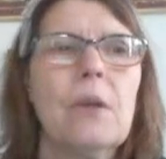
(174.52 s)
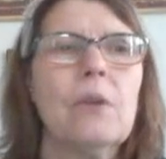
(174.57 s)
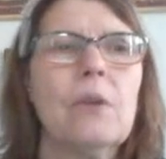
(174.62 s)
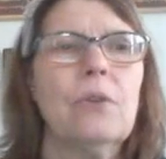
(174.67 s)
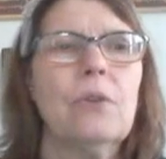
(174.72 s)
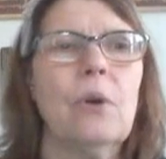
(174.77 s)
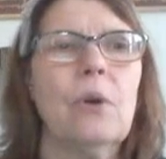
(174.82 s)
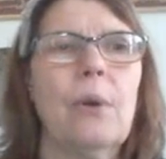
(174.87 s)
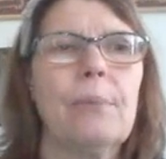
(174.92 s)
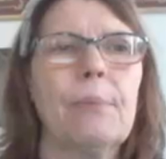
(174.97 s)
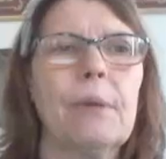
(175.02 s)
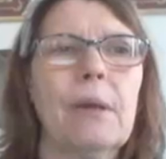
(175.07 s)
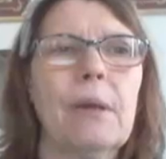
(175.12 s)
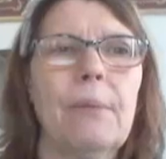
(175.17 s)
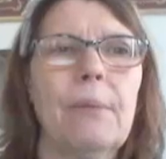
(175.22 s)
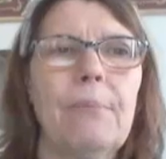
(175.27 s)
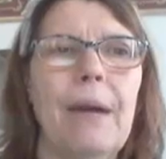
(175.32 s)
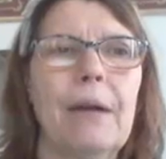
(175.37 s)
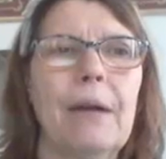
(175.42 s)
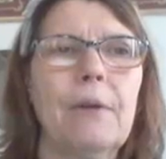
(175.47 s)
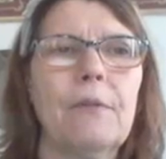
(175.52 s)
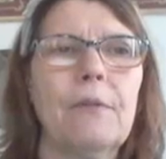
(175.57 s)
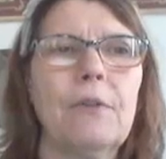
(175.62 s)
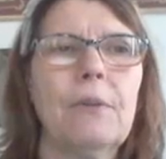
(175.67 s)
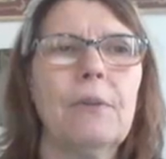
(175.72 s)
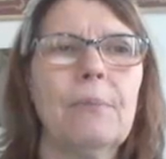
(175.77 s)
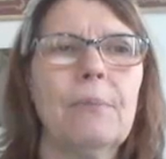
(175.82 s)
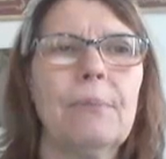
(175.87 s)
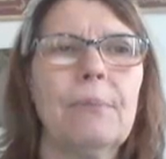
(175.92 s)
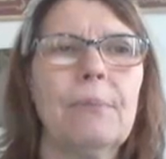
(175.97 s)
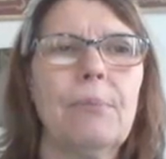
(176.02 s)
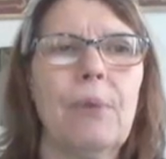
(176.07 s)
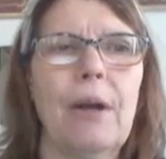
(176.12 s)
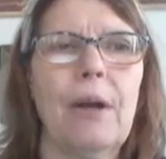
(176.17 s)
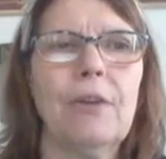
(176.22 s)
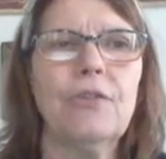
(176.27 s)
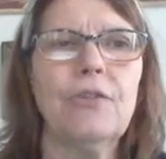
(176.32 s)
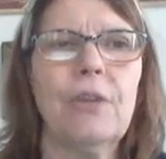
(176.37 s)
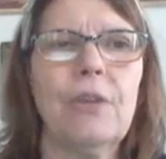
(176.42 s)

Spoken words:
So I'm going to come back over to my brush,